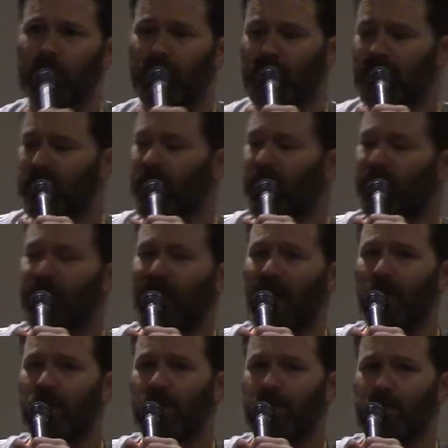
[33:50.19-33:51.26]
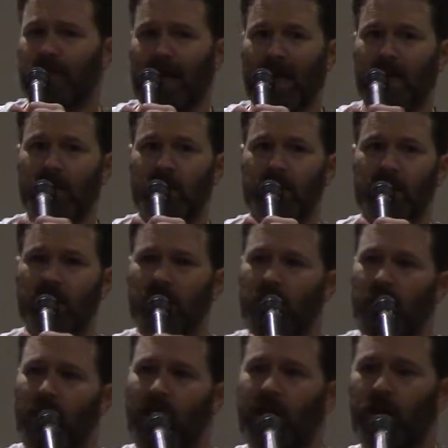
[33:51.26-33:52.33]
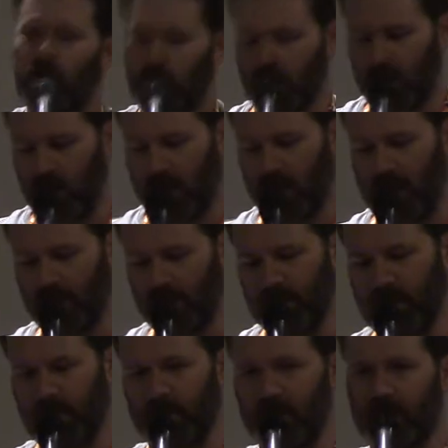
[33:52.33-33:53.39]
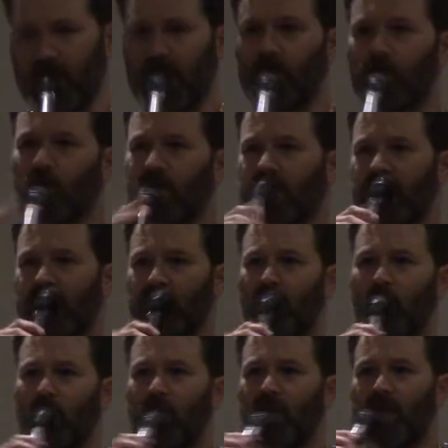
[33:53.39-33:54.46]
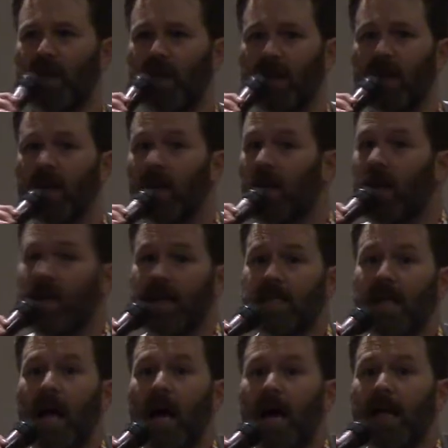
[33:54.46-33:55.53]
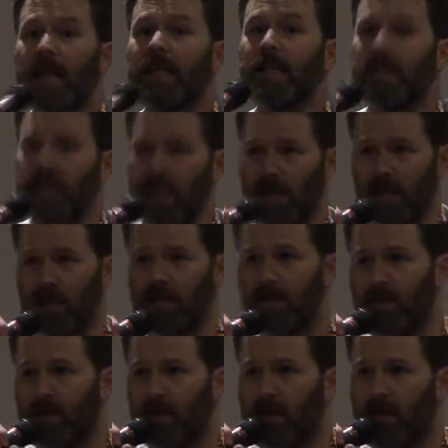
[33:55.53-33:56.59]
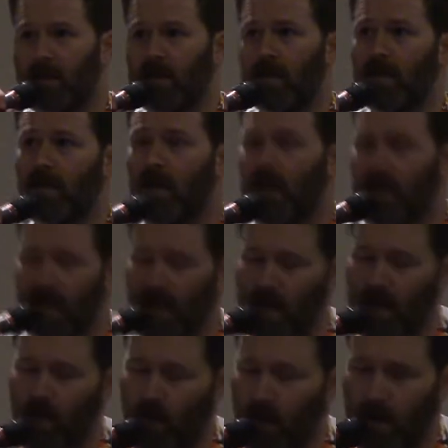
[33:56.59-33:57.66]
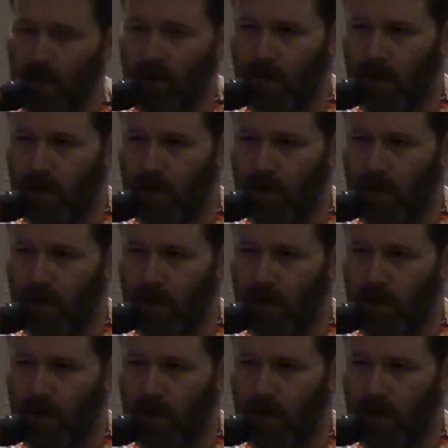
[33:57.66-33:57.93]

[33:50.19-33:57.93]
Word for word: That's like a thousand pages, and he'll just zip, zip, zip, retain the whole thing. He's highly intelligent, and yet he wanted to